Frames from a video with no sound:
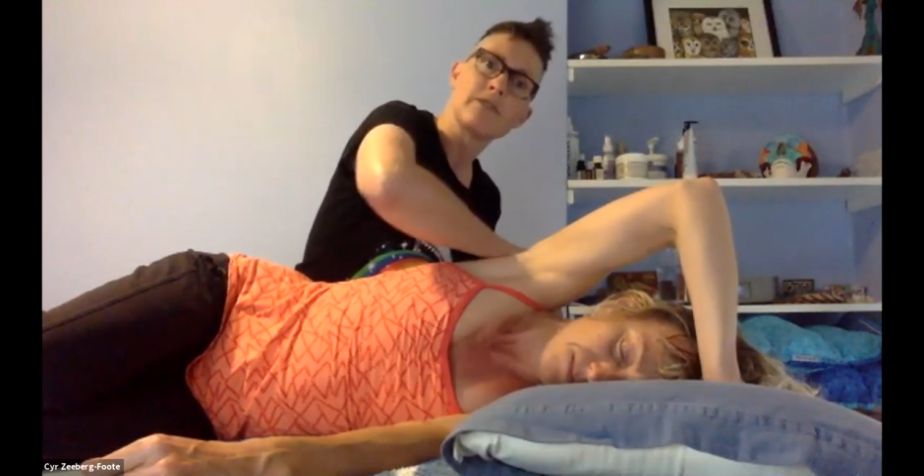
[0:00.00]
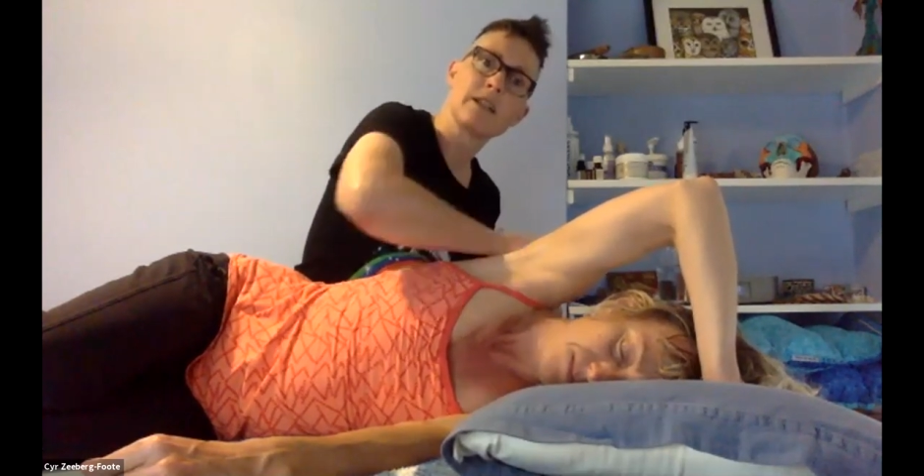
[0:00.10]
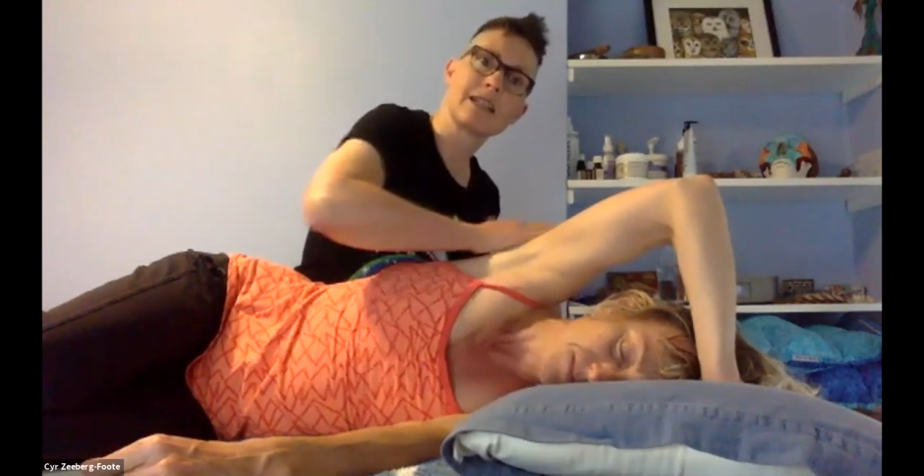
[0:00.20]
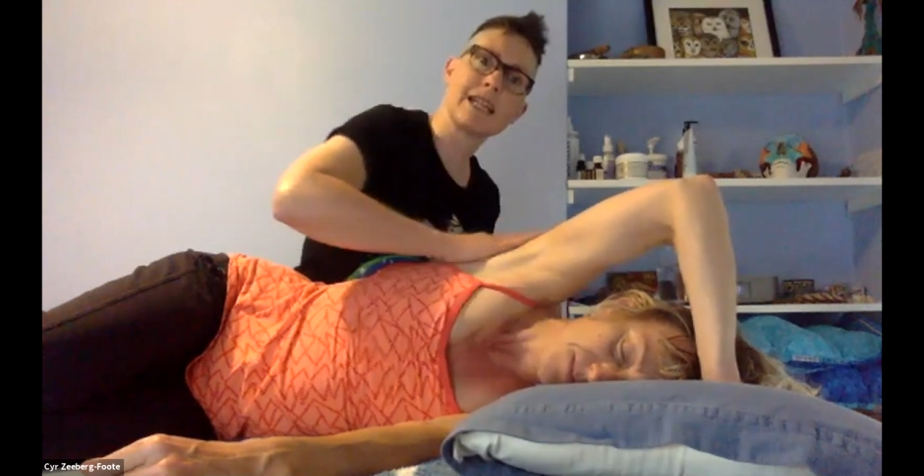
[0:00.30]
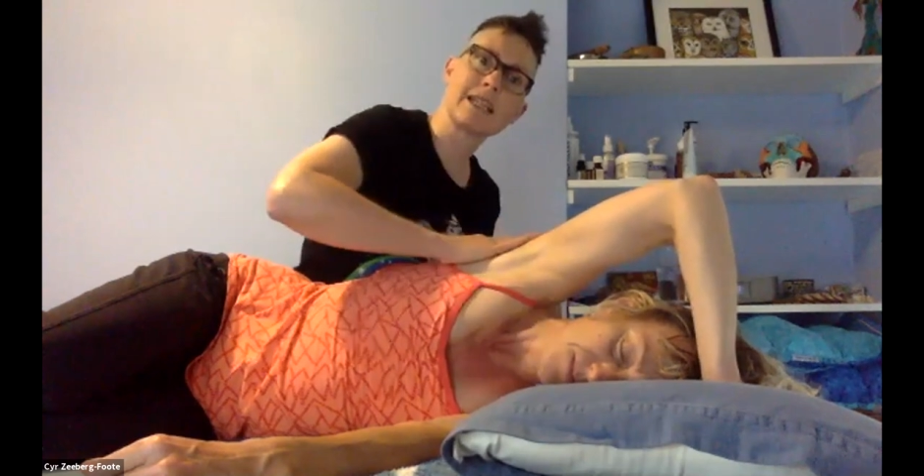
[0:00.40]

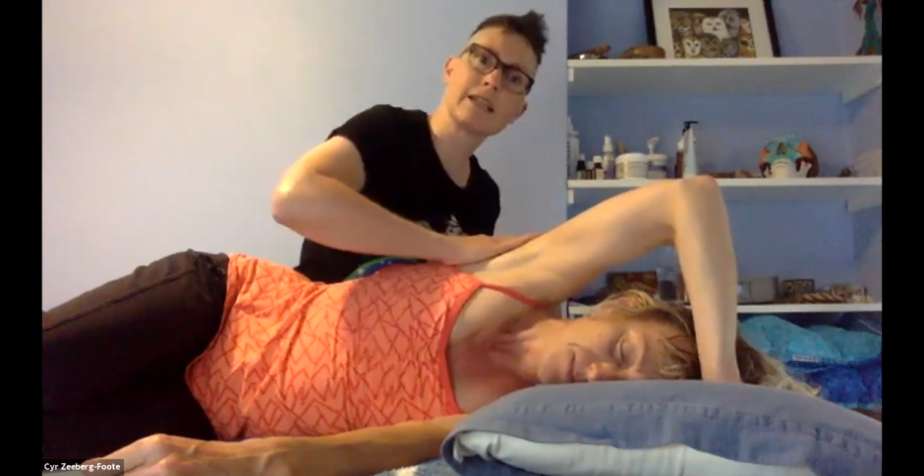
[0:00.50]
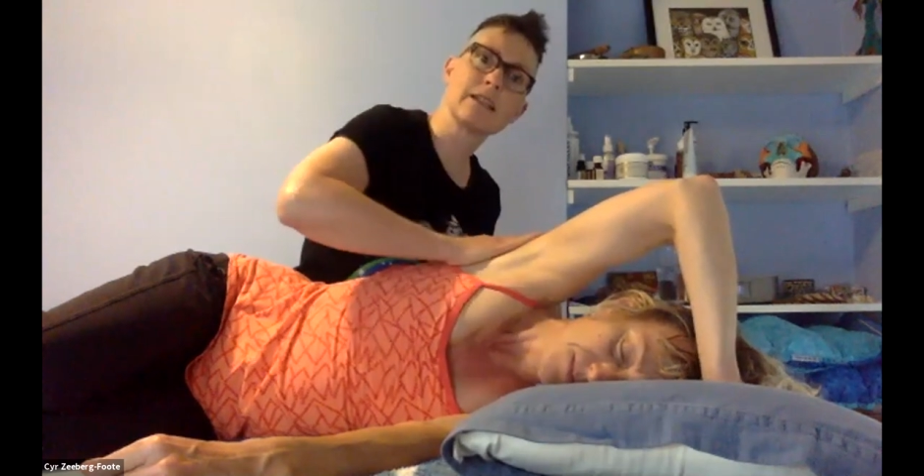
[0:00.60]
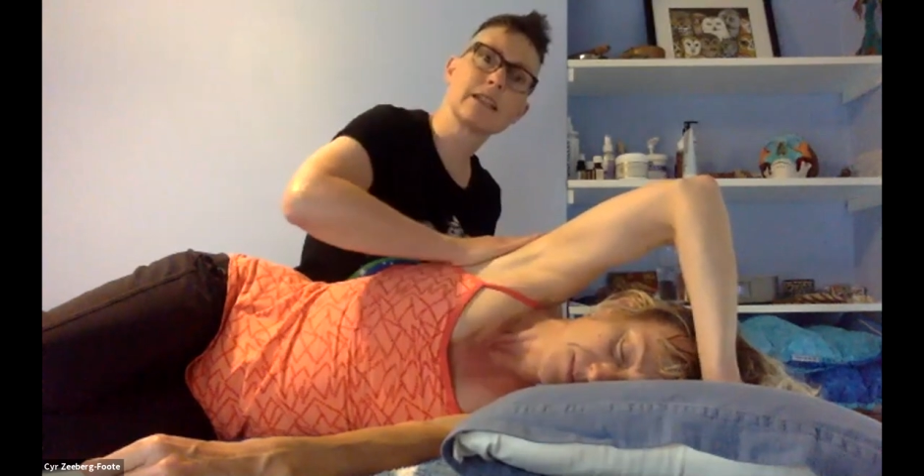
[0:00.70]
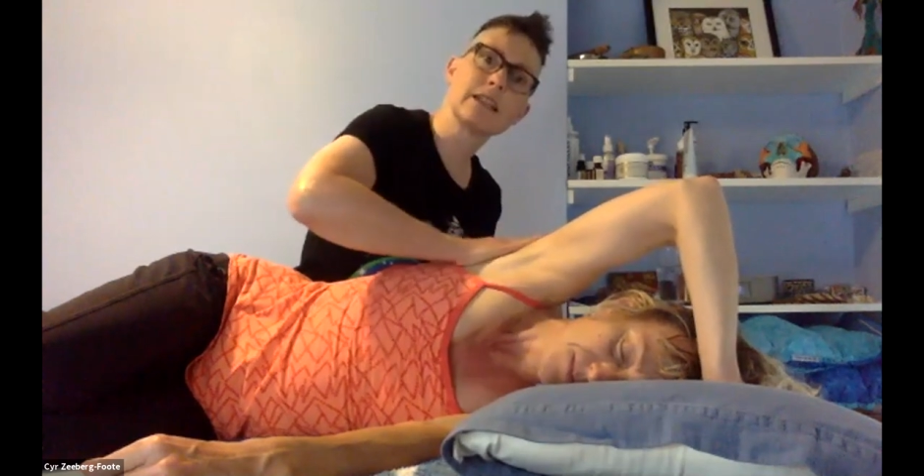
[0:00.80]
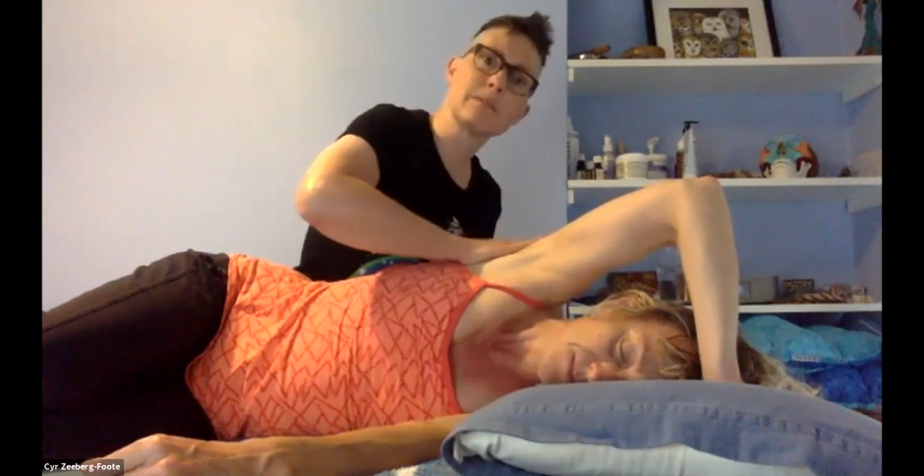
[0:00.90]
again, a
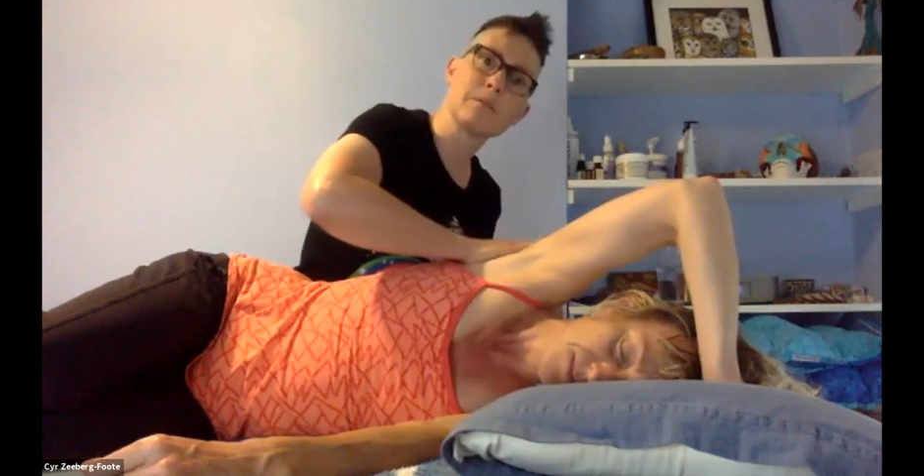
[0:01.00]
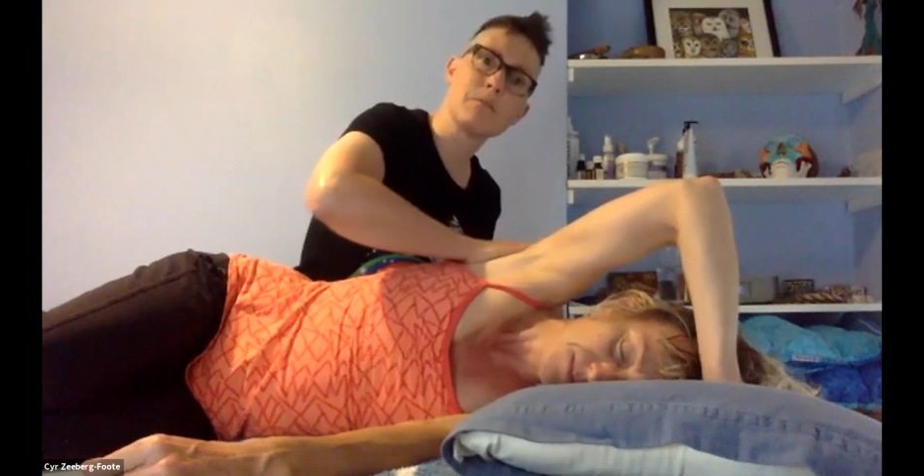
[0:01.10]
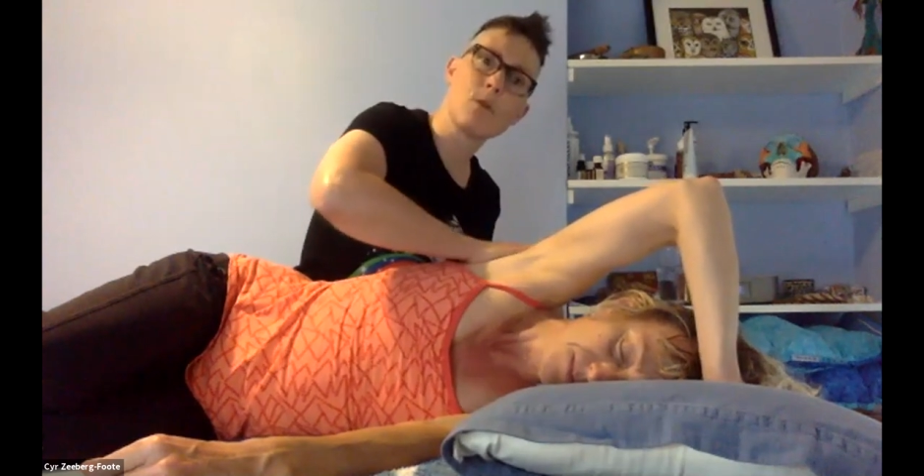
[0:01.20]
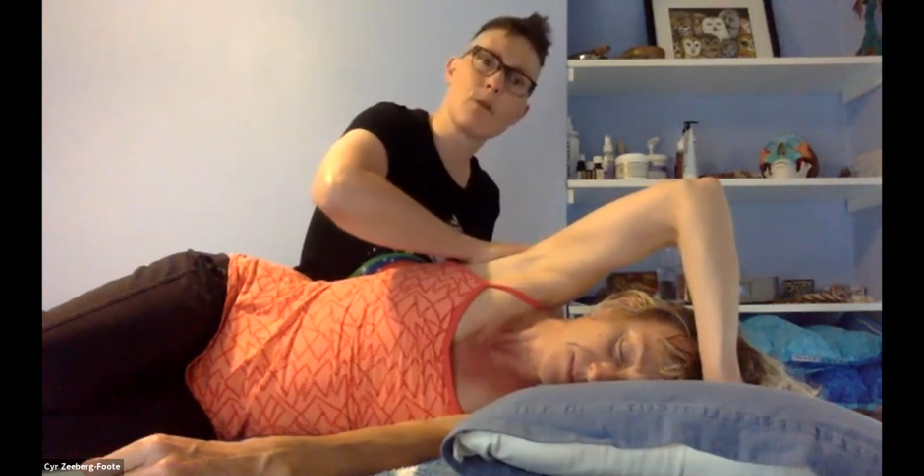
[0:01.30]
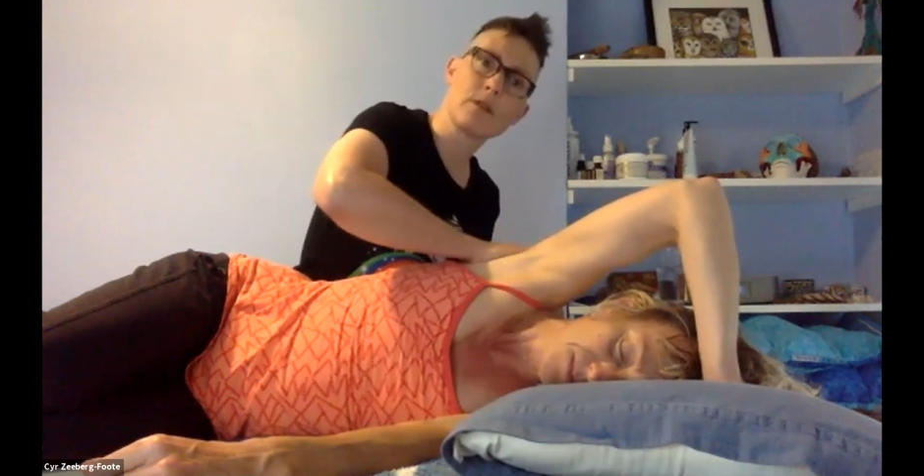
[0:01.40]
little bit
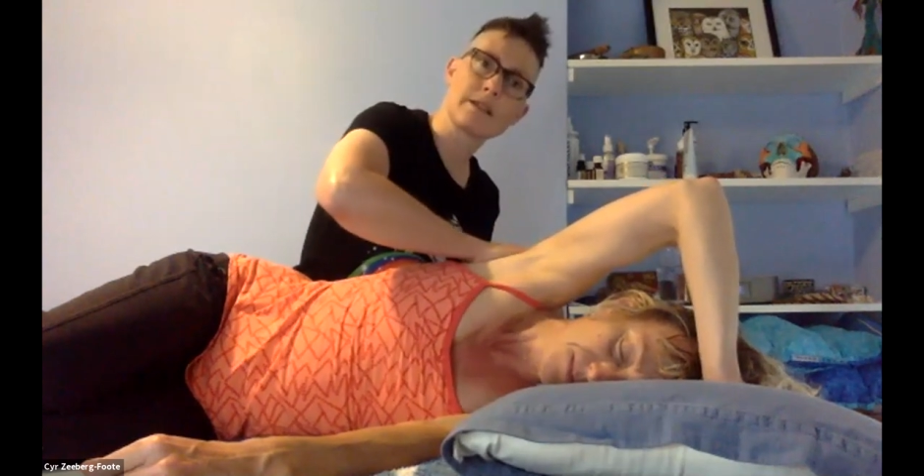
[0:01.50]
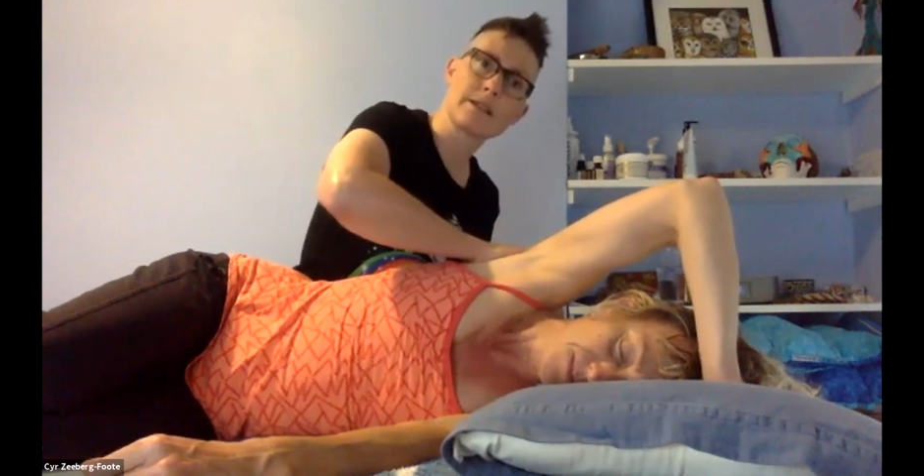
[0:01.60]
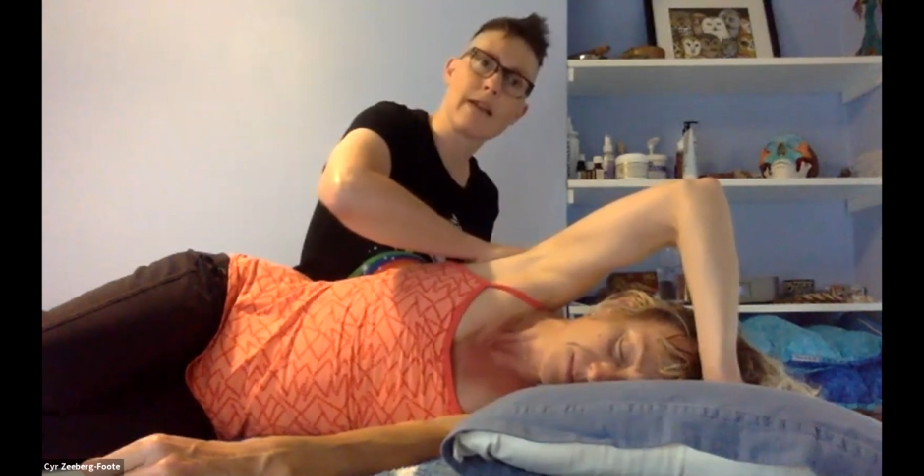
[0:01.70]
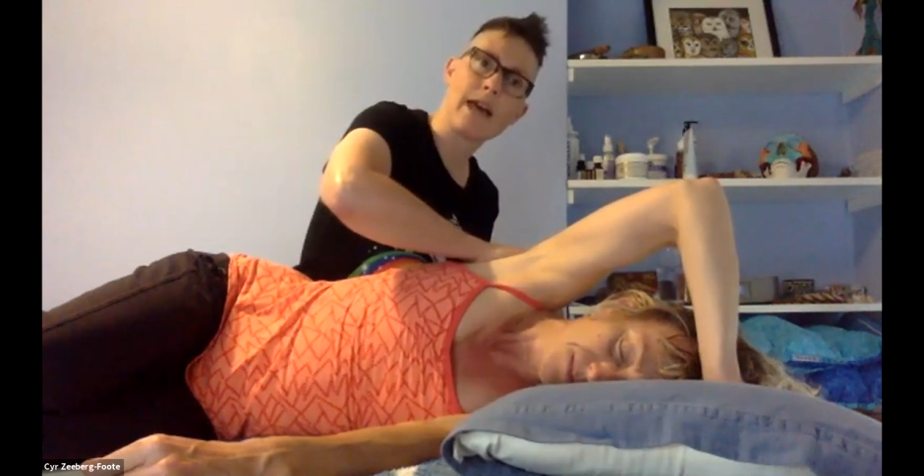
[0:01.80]
more slack.